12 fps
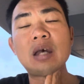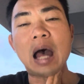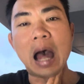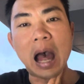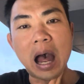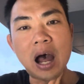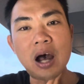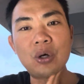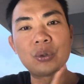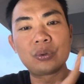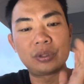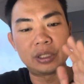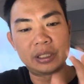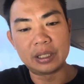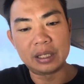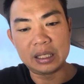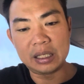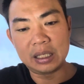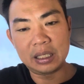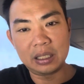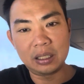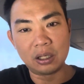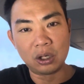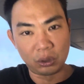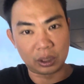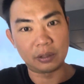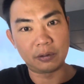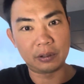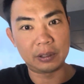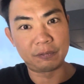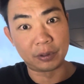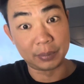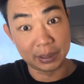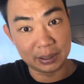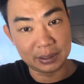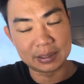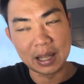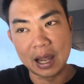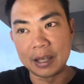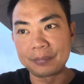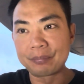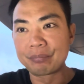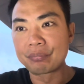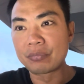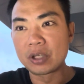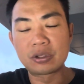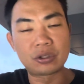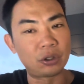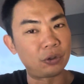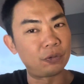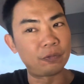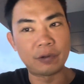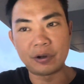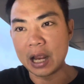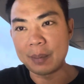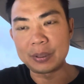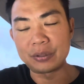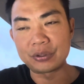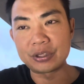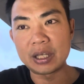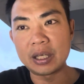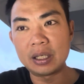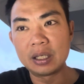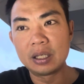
how did the knee look from the inside. So very happy to say,